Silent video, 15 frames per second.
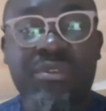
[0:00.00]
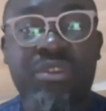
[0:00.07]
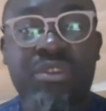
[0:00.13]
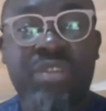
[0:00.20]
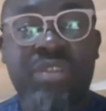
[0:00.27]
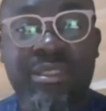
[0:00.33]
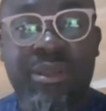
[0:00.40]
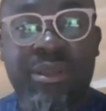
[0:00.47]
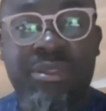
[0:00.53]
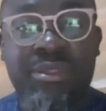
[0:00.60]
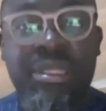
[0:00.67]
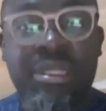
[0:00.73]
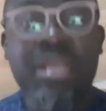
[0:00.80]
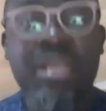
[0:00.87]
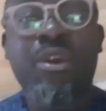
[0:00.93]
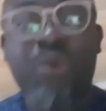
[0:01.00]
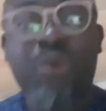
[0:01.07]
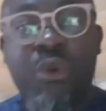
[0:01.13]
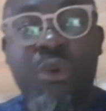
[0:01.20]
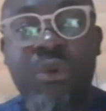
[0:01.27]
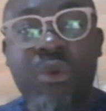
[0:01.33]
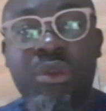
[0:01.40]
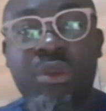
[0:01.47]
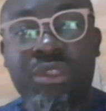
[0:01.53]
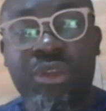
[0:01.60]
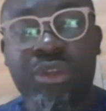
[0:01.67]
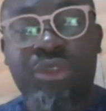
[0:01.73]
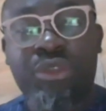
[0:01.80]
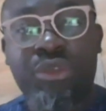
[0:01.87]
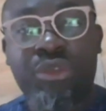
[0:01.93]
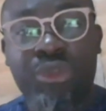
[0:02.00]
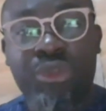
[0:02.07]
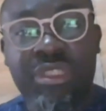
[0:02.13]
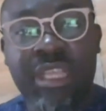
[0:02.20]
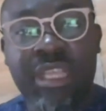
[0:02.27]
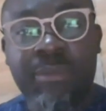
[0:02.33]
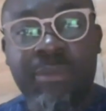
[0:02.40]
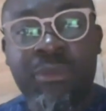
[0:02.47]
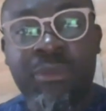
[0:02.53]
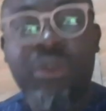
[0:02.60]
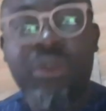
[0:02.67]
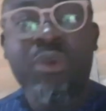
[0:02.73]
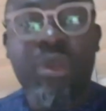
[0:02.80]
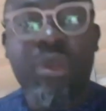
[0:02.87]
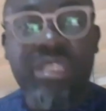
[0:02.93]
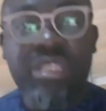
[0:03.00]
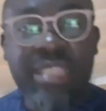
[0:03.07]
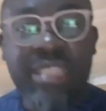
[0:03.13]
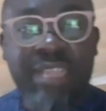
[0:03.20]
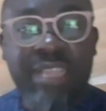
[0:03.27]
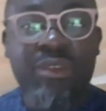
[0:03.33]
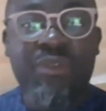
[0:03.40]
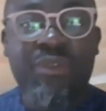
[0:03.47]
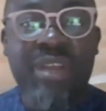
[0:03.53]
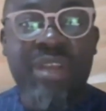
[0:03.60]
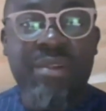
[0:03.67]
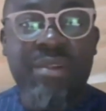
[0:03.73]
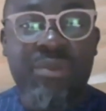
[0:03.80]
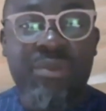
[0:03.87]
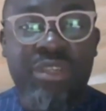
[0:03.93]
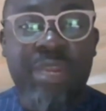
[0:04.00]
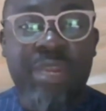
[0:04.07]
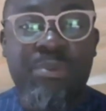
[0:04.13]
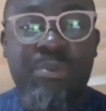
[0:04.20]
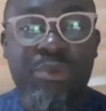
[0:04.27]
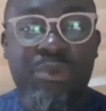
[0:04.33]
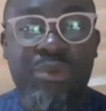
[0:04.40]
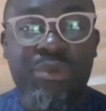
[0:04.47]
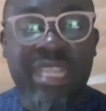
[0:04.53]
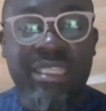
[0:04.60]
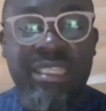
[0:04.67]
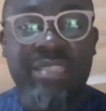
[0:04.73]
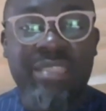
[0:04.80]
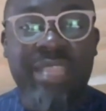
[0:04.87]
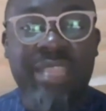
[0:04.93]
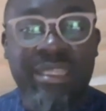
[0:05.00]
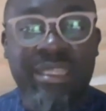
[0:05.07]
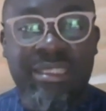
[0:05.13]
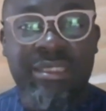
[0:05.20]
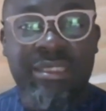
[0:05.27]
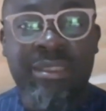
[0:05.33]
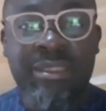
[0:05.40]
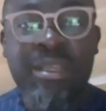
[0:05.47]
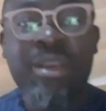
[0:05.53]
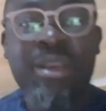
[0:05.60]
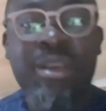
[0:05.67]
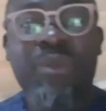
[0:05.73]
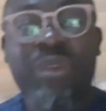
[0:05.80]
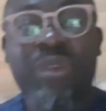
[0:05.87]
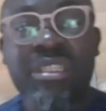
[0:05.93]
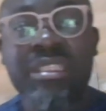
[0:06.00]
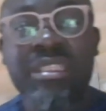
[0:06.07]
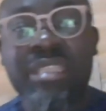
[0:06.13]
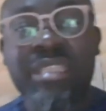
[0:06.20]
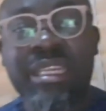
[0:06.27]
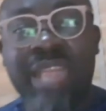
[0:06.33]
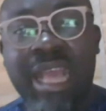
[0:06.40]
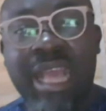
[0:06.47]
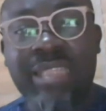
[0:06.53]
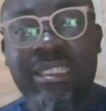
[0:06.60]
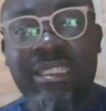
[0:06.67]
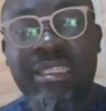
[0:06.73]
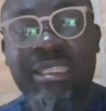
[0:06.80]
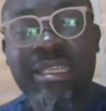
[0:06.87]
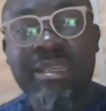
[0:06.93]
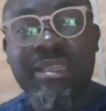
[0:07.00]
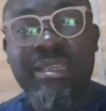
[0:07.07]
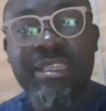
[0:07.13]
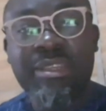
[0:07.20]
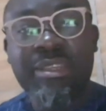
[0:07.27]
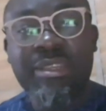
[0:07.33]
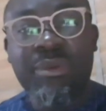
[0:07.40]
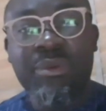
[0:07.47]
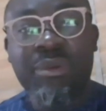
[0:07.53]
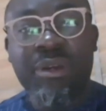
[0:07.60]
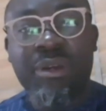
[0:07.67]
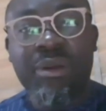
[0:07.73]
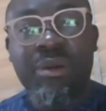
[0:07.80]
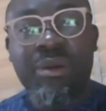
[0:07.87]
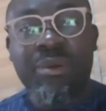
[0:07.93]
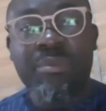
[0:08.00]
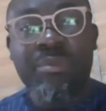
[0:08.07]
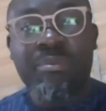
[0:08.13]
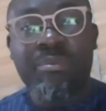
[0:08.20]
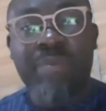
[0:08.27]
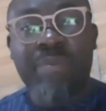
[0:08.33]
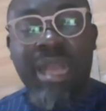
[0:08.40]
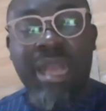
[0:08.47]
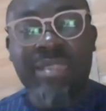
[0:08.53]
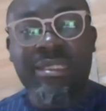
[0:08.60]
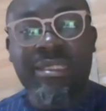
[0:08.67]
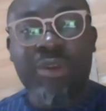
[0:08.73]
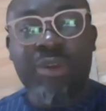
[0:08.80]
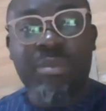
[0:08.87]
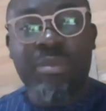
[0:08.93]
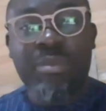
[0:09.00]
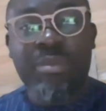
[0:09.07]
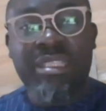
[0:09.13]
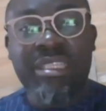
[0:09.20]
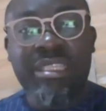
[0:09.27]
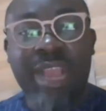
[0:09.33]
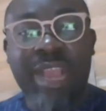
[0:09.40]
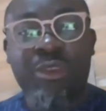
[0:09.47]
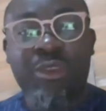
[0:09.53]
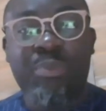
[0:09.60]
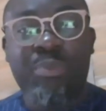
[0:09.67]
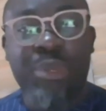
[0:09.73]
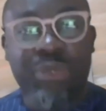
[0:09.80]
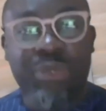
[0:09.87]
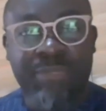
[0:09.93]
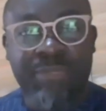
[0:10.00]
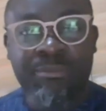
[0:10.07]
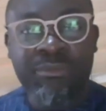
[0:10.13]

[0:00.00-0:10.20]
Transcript: tractors, who is going to use them? What section of agricultural produce are they targeting? What is the land, you know, uh, max community are you building?